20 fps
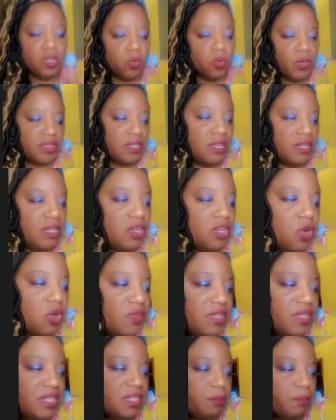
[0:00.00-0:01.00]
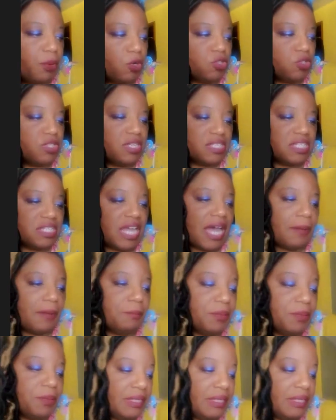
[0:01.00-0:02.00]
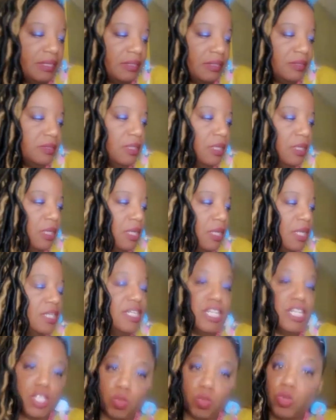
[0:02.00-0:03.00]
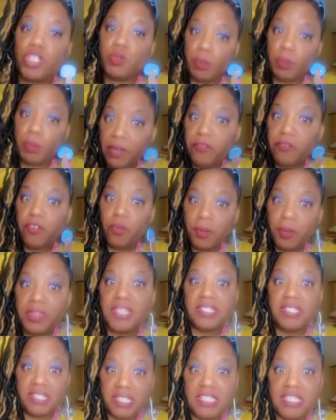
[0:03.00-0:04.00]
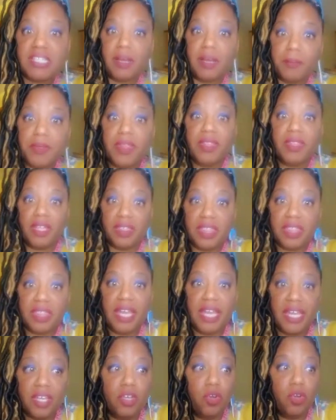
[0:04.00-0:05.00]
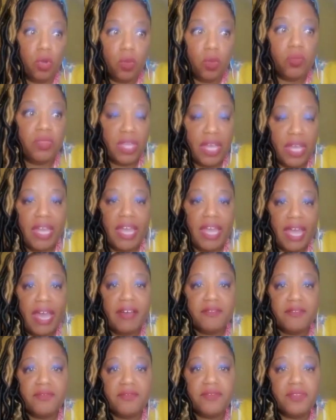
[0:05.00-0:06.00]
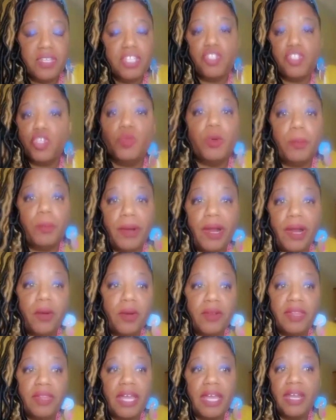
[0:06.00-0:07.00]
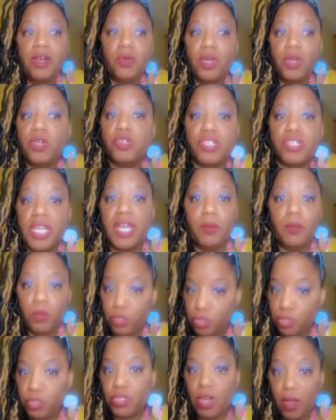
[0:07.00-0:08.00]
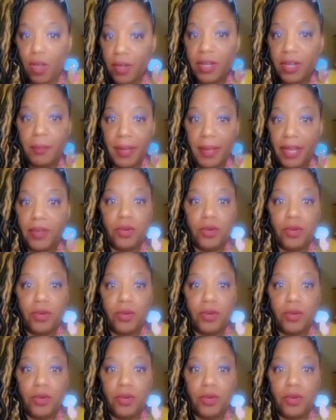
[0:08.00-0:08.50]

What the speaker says: with it and knowing that the person is not being disrespectful, but this is something that they have this superpower and they don't understand what you're talking about.